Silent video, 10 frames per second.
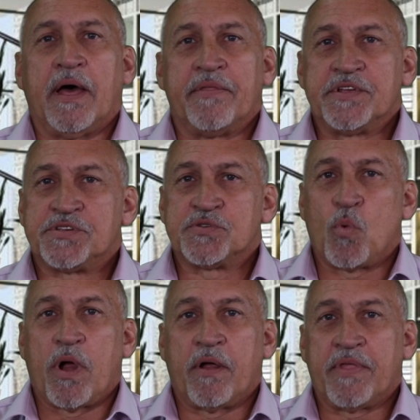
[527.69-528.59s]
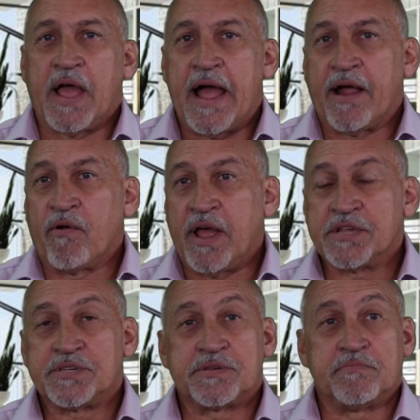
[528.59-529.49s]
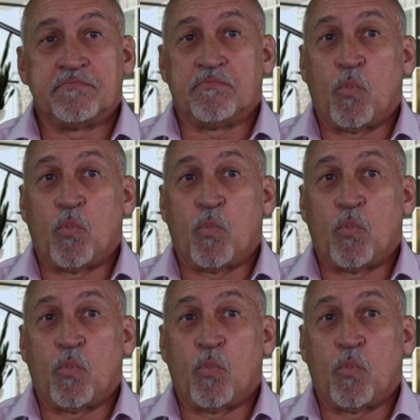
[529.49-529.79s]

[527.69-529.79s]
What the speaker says: This is where the IRS